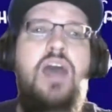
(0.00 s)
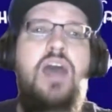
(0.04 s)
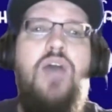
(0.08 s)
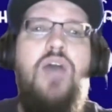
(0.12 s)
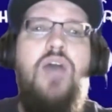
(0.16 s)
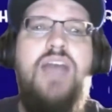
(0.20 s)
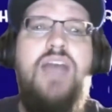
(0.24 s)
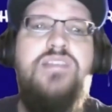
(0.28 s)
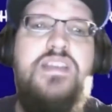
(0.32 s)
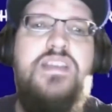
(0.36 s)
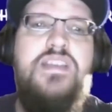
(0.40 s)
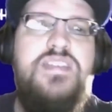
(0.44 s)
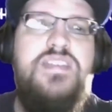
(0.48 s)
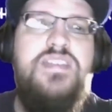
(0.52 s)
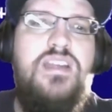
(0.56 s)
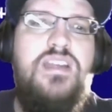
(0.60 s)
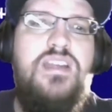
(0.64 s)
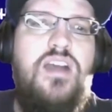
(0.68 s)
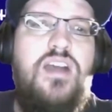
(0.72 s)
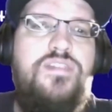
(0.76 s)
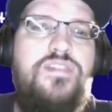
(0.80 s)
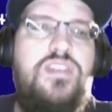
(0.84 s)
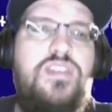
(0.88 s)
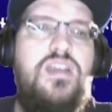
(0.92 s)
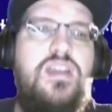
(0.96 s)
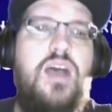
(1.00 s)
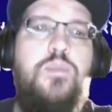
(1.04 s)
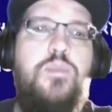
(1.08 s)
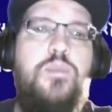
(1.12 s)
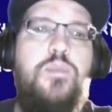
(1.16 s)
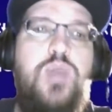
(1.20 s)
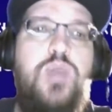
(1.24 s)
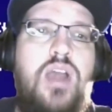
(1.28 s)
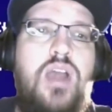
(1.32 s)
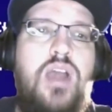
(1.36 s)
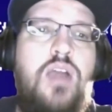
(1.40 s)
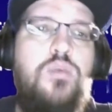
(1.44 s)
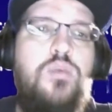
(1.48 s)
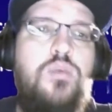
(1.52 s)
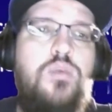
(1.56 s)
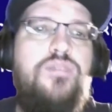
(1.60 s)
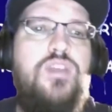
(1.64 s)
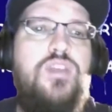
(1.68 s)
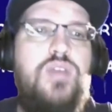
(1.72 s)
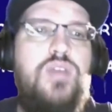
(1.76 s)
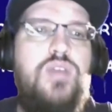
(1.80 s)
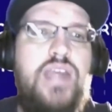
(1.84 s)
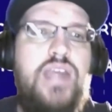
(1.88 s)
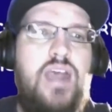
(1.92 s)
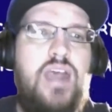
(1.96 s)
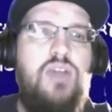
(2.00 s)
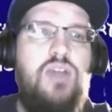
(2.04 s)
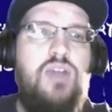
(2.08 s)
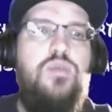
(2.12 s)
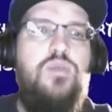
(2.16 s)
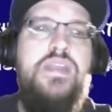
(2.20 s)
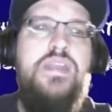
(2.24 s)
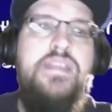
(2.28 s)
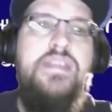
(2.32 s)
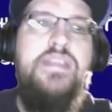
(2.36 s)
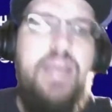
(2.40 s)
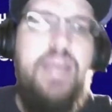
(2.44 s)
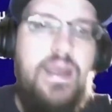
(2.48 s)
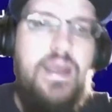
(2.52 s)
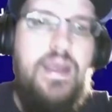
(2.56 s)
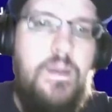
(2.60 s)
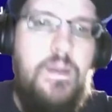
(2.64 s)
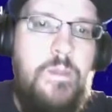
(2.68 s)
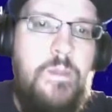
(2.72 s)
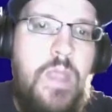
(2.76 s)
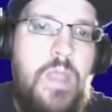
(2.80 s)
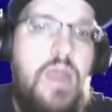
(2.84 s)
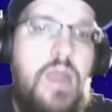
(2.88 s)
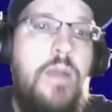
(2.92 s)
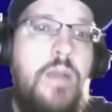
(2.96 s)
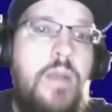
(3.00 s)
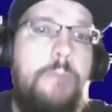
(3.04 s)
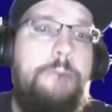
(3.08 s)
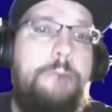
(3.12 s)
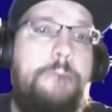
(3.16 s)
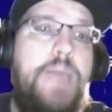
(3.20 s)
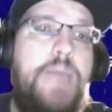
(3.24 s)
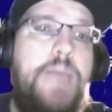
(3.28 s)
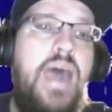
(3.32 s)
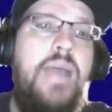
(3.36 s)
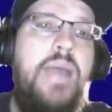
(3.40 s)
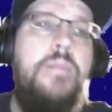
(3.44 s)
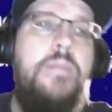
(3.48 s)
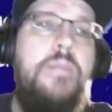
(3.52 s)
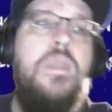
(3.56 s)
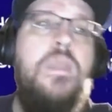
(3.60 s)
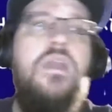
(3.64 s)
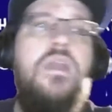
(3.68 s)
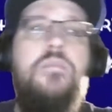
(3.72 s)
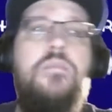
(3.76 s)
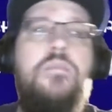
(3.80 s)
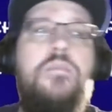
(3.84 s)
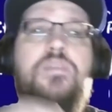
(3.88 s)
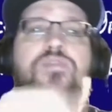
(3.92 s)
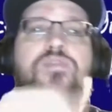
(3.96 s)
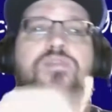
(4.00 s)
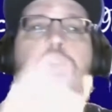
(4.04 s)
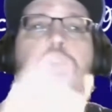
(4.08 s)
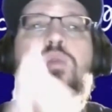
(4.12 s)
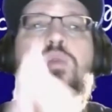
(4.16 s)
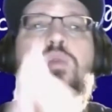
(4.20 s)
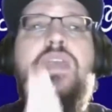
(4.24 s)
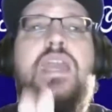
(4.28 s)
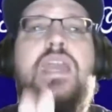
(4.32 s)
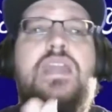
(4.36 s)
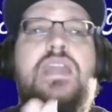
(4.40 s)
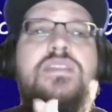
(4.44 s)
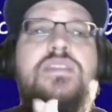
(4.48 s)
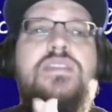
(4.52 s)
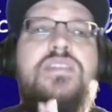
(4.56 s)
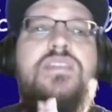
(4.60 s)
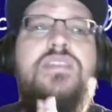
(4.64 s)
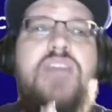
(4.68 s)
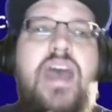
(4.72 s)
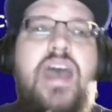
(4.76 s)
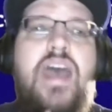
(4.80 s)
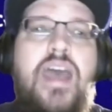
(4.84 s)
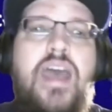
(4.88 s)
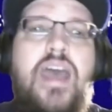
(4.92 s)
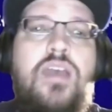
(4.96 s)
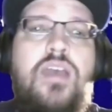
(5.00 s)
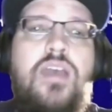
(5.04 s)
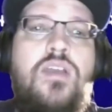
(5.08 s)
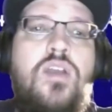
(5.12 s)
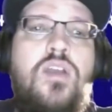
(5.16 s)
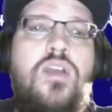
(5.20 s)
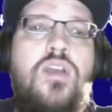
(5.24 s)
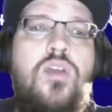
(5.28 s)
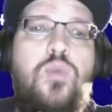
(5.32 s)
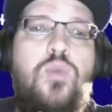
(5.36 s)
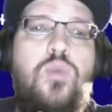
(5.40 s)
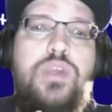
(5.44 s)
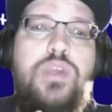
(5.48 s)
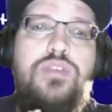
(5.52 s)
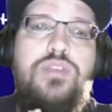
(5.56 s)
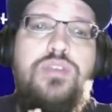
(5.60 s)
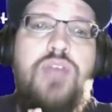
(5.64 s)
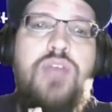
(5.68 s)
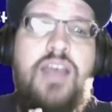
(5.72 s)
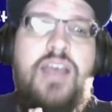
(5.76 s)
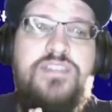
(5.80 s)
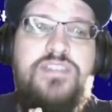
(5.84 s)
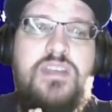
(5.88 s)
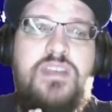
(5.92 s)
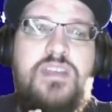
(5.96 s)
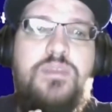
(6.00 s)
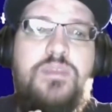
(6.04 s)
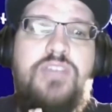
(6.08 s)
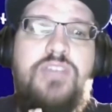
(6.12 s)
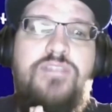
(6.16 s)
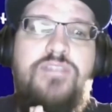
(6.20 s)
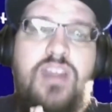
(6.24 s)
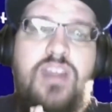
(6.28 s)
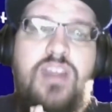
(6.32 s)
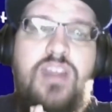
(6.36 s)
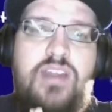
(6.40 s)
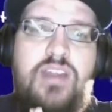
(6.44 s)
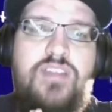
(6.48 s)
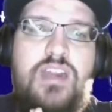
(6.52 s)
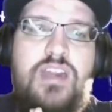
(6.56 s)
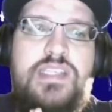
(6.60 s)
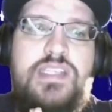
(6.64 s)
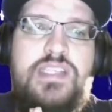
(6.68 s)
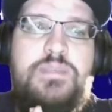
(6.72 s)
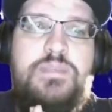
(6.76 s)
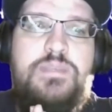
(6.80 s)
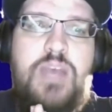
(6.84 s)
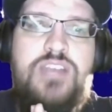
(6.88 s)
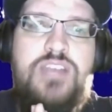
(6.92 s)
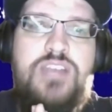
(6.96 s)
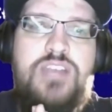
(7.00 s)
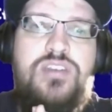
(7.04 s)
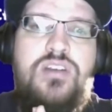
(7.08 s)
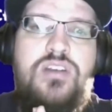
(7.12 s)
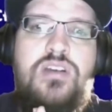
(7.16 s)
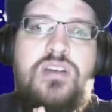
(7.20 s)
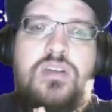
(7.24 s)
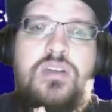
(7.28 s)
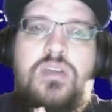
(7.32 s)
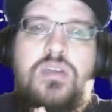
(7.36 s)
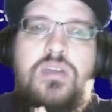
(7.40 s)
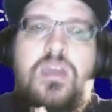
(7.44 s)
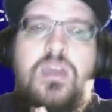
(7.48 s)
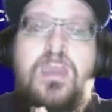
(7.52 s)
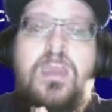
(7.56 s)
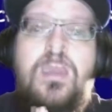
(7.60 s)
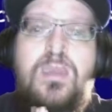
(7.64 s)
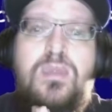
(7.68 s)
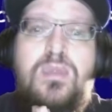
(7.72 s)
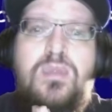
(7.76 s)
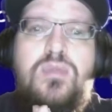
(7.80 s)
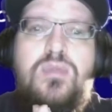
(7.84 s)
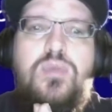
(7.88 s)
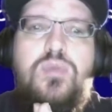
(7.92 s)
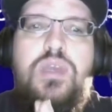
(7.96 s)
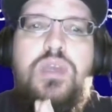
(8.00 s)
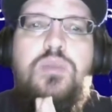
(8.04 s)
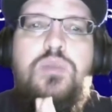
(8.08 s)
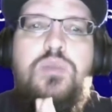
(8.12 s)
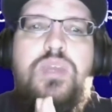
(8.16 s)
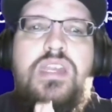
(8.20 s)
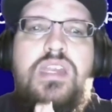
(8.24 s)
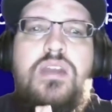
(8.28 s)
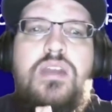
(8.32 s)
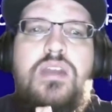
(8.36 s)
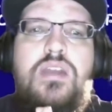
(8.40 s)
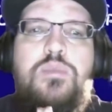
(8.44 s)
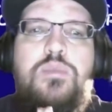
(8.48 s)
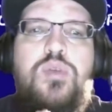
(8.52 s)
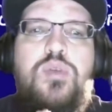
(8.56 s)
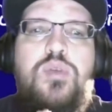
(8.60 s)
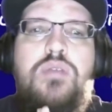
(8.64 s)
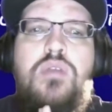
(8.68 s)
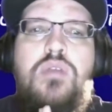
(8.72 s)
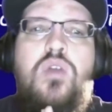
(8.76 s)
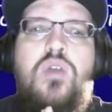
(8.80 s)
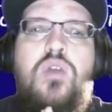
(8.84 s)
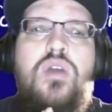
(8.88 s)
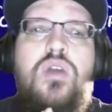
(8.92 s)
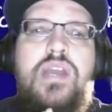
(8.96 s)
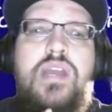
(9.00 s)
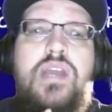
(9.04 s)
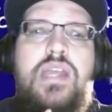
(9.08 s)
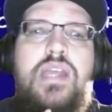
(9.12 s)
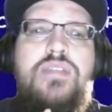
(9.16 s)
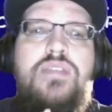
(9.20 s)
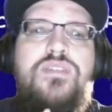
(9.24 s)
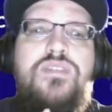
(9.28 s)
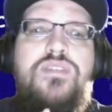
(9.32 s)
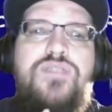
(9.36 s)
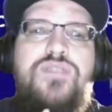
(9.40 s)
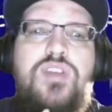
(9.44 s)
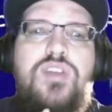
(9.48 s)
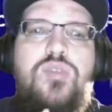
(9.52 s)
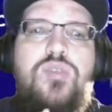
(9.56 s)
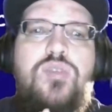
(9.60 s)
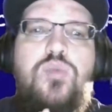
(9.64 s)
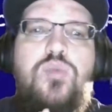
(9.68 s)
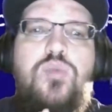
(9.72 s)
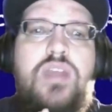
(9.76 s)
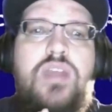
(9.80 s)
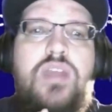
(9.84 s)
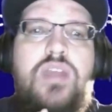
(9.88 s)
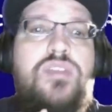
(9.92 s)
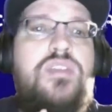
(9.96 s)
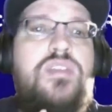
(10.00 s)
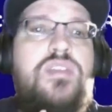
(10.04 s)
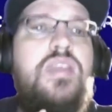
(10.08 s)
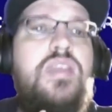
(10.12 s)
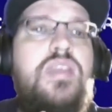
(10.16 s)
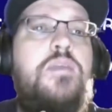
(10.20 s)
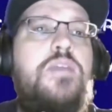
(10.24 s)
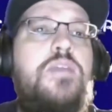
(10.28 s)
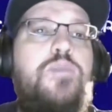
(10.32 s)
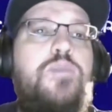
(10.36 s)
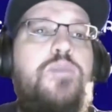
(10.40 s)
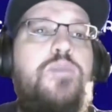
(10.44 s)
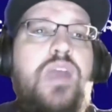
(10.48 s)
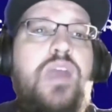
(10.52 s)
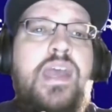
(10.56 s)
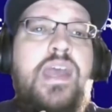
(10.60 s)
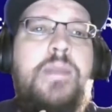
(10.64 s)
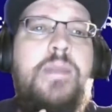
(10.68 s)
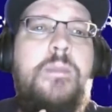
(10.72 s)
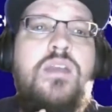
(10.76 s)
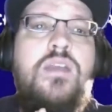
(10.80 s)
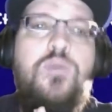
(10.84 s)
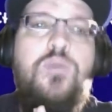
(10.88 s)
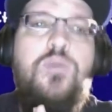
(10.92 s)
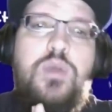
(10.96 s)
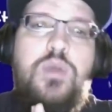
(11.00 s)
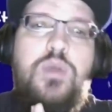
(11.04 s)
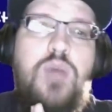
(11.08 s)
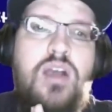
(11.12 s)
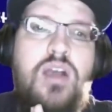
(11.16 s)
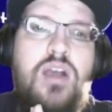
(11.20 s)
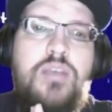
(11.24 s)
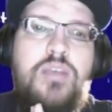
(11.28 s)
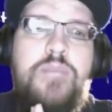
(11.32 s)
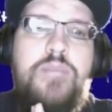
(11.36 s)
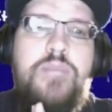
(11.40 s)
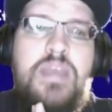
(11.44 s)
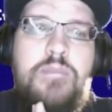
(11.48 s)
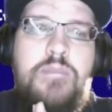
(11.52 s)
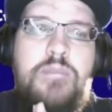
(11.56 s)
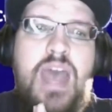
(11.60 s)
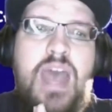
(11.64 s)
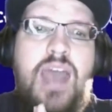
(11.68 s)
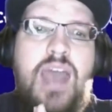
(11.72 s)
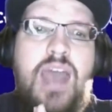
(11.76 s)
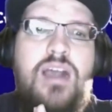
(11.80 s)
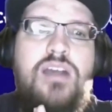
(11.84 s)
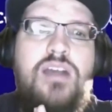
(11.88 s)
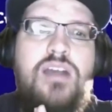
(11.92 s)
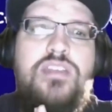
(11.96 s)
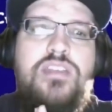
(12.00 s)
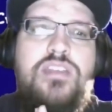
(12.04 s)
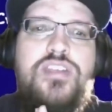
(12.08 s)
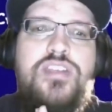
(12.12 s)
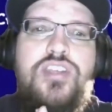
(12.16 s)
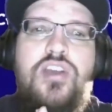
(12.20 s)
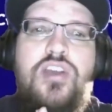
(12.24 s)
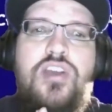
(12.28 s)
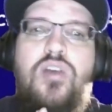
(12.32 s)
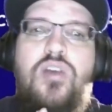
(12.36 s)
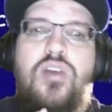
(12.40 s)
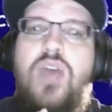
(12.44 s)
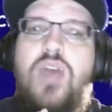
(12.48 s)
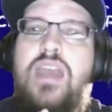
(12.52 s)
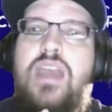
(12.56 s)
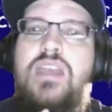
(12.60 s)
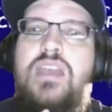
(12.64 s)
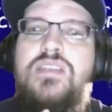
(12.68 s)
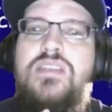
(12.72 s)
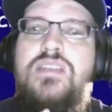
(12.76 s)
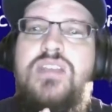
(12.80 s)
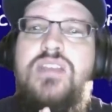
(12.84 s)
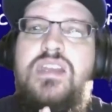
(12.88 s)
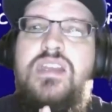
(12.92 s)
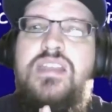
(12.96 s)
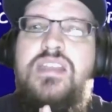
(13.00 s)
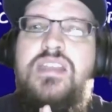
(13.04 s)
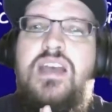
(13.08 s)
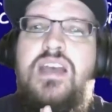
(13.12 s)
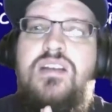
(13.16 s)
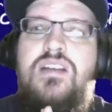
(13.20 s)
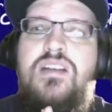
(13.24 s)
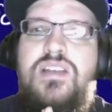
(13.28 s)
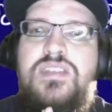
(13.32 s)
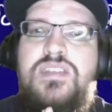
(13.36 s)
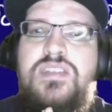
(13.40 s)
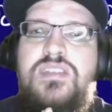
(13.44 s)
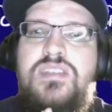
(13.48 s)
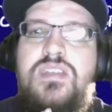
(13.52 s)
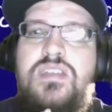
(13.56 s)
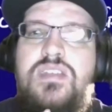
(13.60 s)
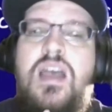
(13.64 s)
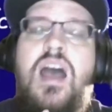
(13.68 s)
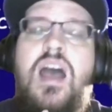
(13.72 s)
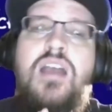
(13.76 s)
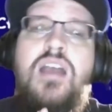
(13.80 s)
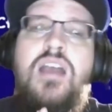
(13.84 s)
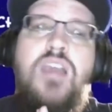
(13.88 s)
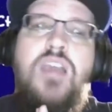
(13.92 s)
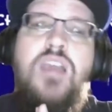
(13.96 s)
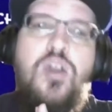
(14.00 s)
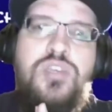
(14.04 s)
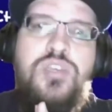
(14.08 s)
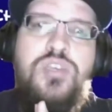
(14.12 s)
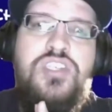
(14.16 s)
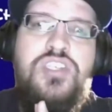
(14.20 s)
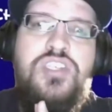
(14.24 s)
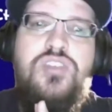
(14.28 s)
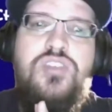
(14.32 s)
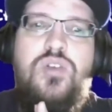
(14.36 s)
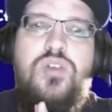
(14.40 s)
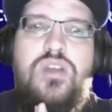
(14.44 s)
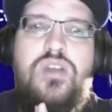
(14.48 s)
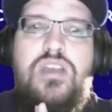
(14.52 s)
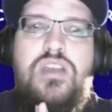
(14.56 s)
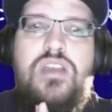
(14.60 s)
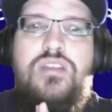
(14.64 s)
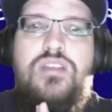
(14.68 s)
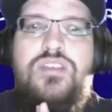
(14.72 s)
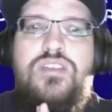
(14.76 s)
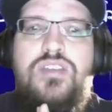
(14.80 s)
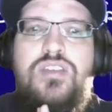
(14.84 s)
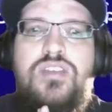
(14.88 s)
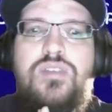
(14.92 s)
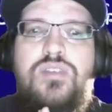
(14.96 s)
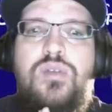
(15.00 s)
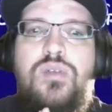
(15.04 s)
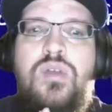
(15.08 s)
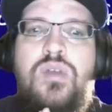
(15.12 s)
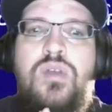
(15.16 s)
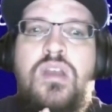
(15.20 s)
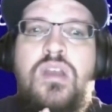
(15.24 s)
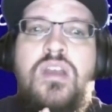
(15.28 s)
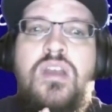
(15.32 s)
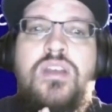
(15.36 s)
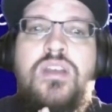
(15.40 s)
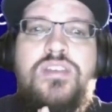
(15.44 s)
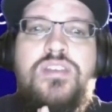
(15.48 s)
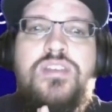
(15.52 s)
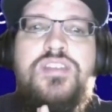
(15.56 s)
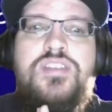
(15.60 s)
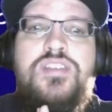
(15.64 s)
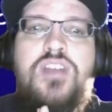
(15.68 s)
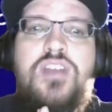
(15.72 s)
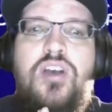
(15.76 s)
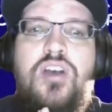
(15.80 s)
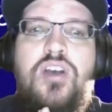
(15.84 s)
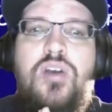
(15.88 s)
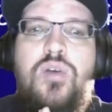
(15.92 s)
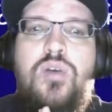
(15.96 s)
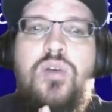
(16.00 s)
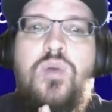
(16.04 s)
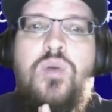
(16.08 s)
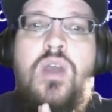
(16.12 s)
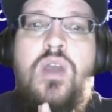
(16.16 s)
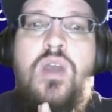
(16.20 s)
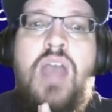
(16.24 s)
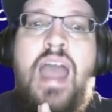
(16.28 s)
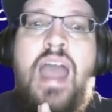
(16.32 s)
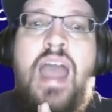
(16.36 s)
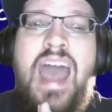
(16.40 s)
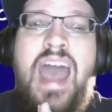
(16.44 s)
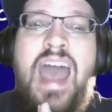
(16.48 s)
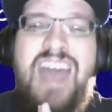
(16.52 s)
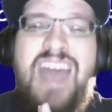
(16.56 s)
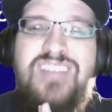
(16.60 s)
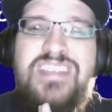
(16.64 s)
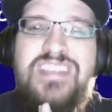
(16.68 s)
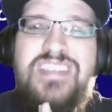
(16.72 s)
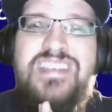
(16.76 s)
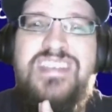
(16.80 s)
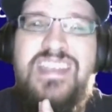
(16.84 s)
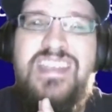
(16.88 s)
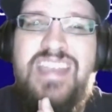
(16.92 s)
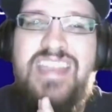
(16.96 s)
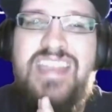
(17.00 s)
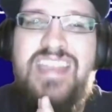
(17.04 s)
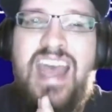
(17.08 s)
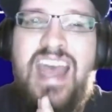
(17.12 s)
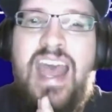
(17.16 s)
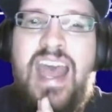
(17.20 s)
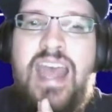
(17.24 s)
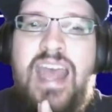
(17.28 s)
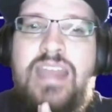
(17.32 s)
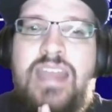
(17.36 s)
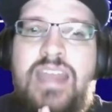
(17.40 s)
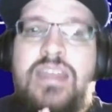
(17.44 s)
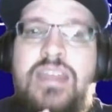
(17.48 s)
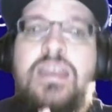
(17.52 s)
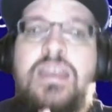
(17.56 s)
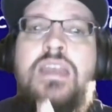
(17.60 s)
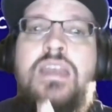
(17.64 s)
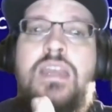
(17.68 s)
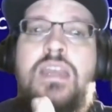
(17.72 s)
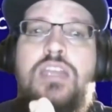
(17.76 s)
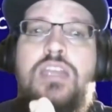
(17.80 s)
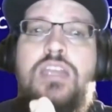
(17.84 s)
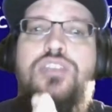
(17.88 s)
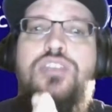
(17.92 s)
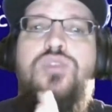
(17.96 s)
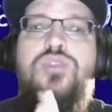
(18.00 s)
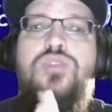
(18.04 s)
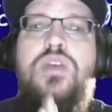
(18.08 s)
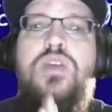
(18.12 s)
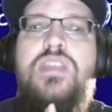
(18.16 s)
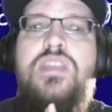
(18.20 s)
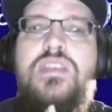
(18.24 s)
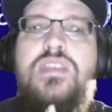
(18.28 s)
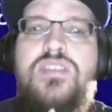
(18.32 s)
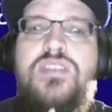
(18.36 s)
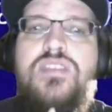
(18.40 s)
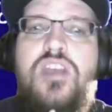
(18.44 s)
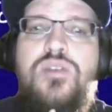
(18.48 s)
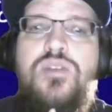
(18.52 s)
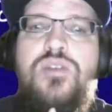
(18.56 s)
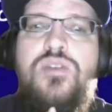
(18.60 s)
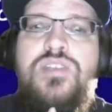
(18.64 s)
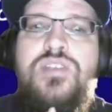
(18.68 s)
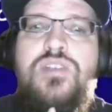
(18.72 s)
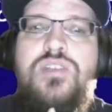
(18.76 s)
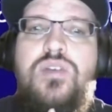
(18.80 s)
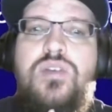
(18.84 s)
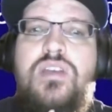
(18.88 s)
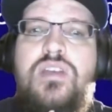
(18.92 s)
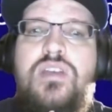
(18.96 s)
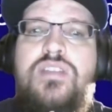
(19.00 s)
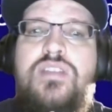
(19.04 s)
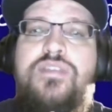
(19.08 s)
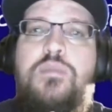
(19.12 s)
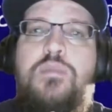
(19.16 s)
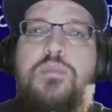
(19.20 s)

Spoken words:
as I said off the top, we are reviewing Halloweentown. But before we get into that, we do have something very, very special. We did a pre-recorded interview with Timmy Britt. We welcome him back on the show, and he's going to tell us a ghost story or two. So having said that, enjoy these ghost stories from